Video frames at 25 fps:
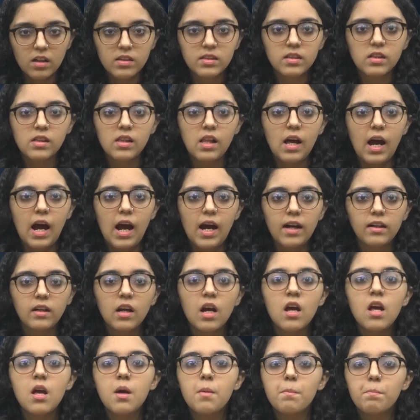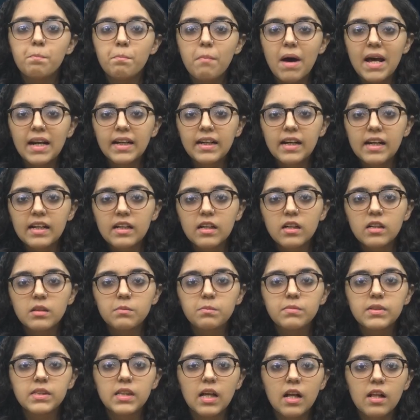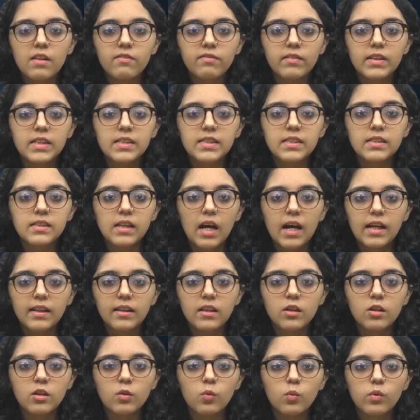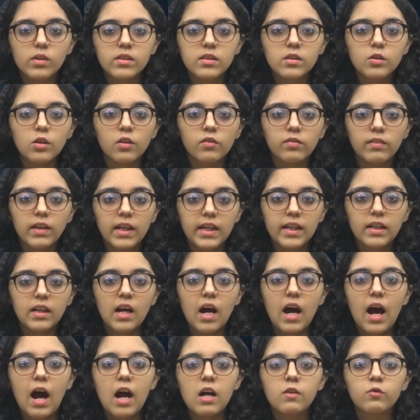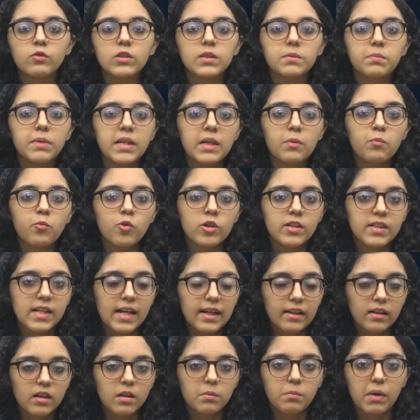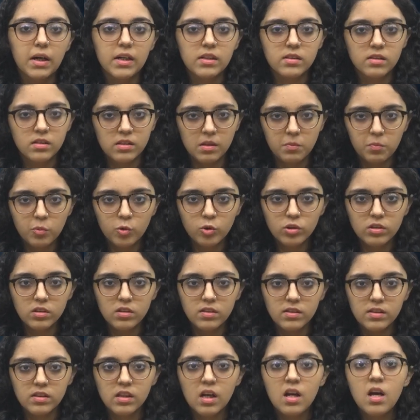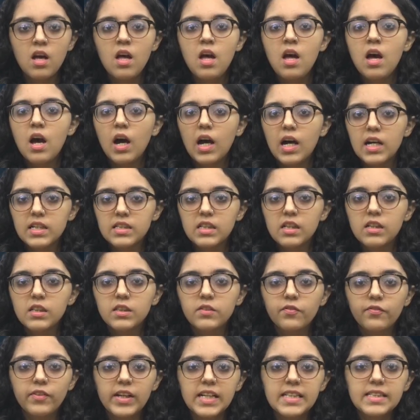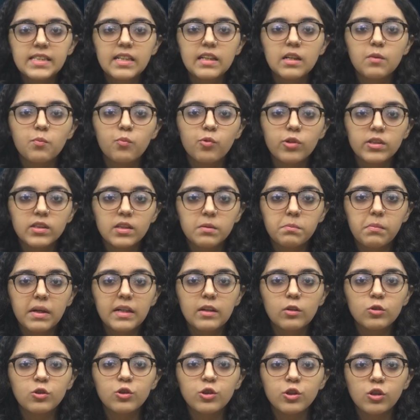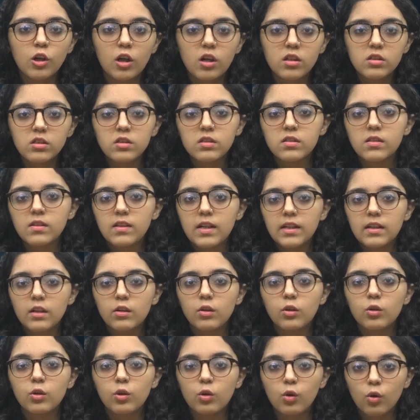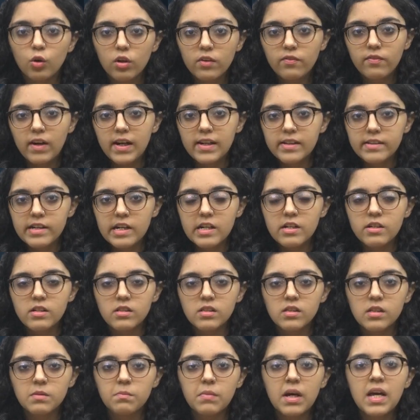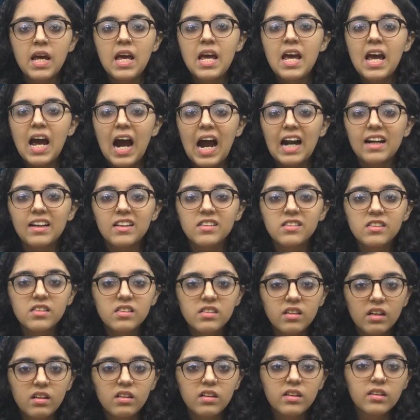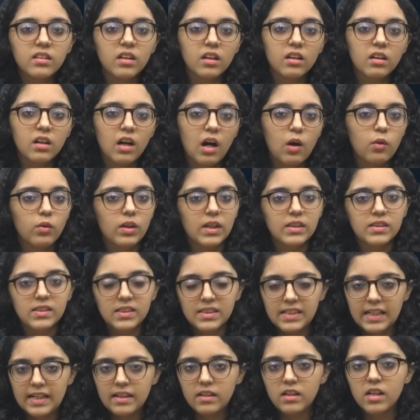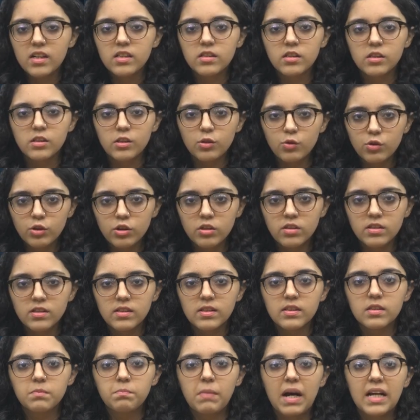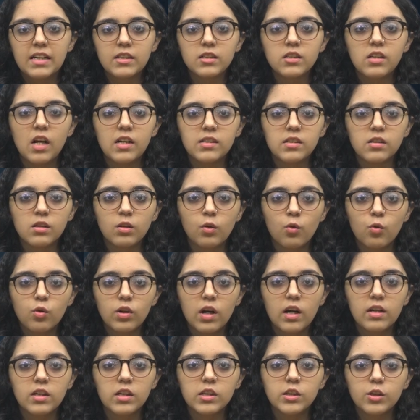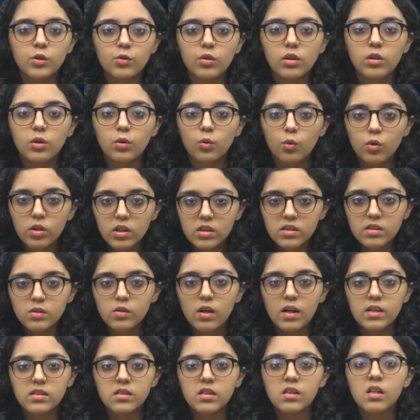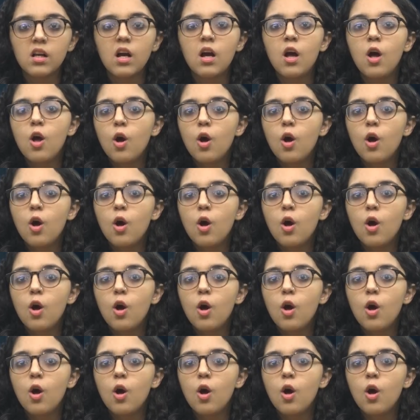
Rivadiego had barricaded himself inside the University of Lleida and was being protected by his supporters. Rivadiego is facing imprisonment on charges related to glorifying terrorism and insulting the crown and state institutions. The Spanish National Court had issued a notice to Rivadiego